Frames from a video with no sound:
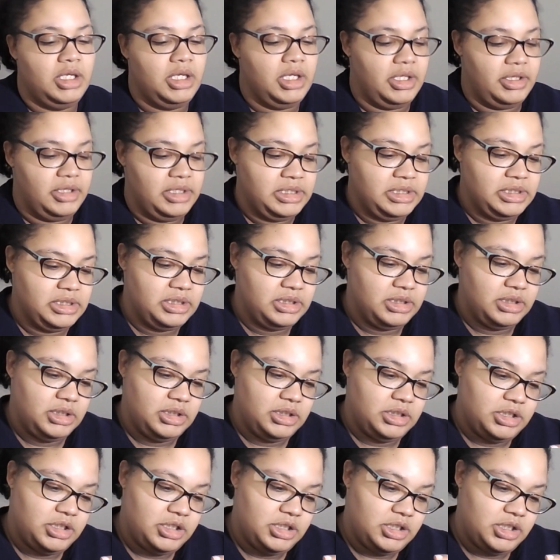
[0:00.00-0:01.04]
This is in
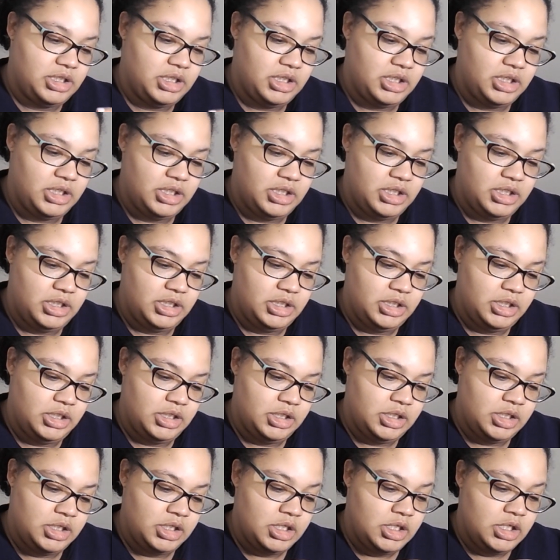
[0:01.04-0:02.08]
the shade
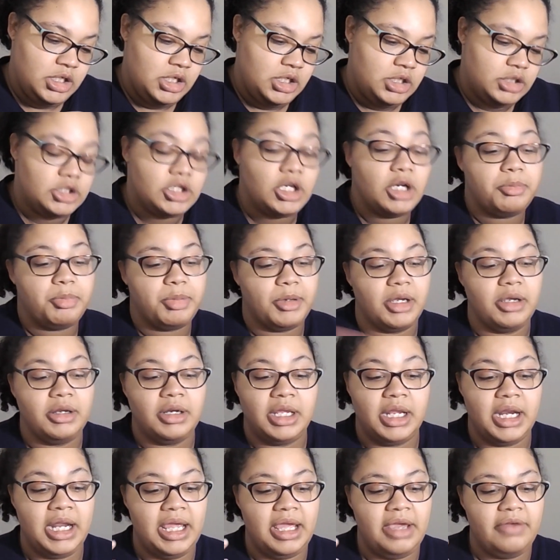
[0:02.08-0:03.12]
Dark Brown,
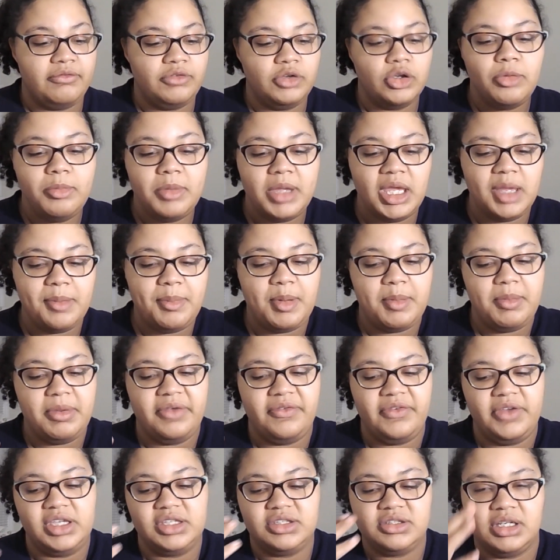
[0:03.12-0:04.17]
and I have no makeup on my
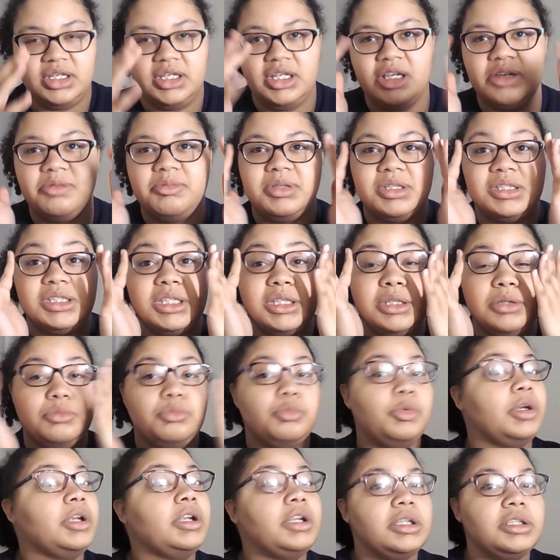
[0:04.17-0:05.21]
face right now because I didn't
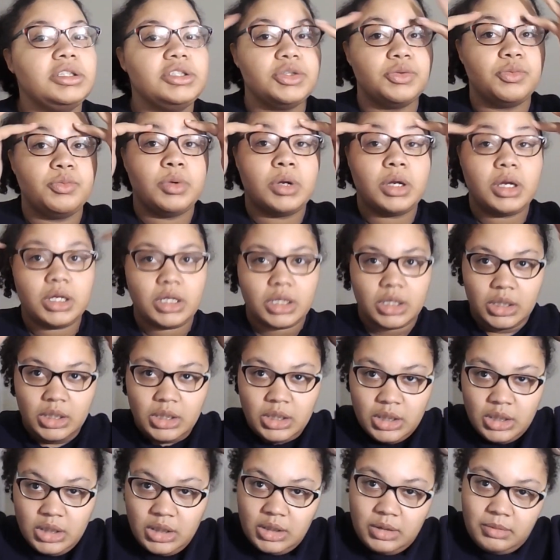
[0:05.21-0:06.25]
wear it on to work.
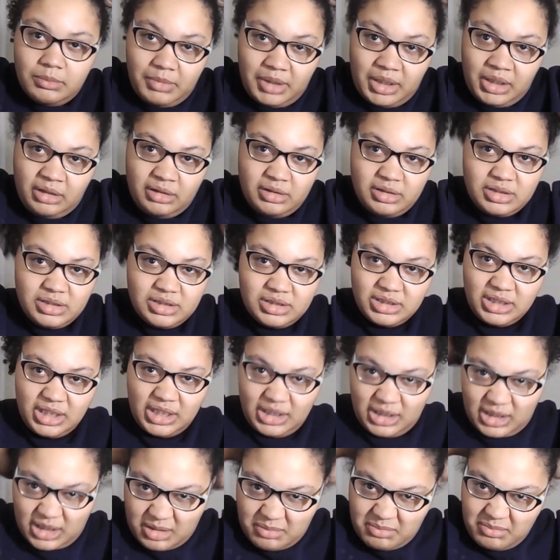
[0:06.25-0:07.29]
My hair is
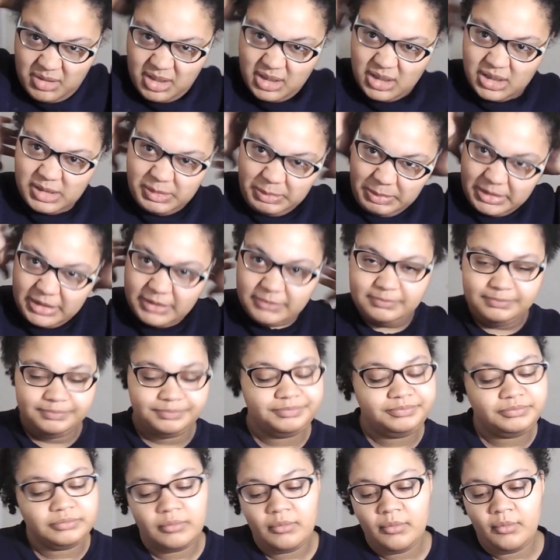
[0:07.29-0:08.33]
slightly a mess, but
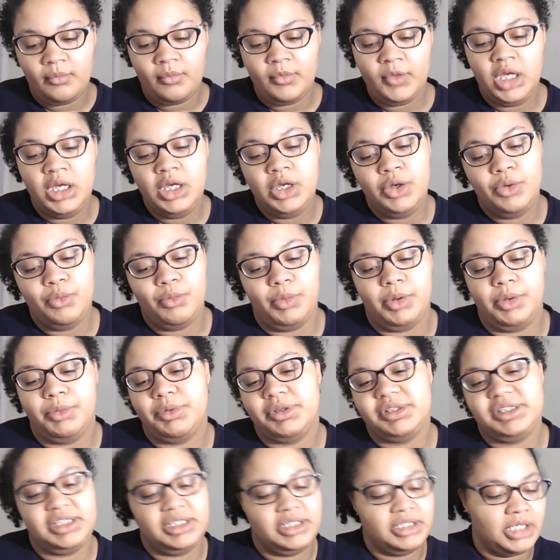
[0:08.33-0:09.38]
when
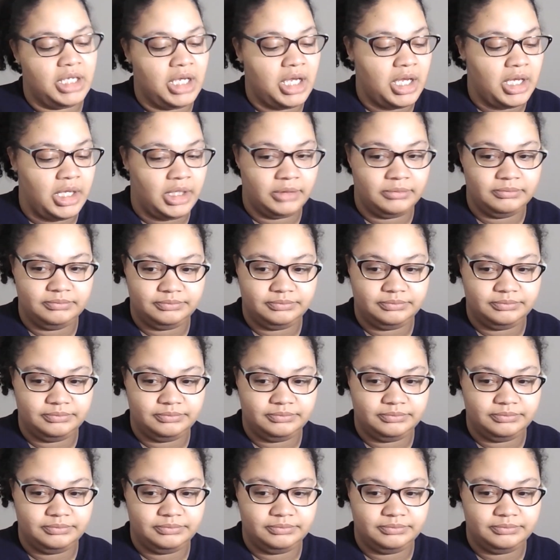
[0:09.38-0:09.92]
was it not?